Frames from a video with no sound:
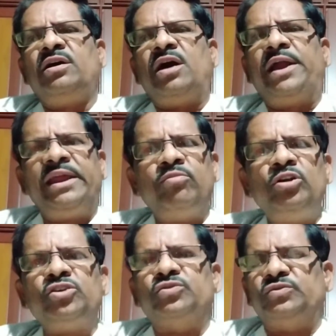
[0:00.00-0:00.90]
unable
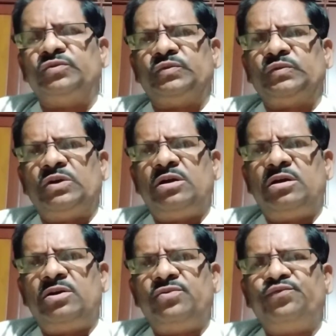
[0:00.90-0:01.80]
to
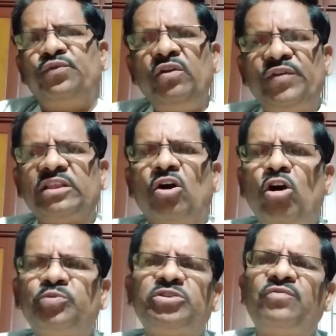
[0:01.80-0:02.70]
fulfill the
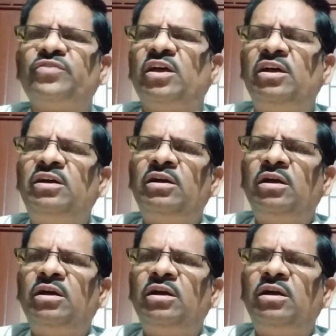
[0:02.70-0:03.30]
hopes of the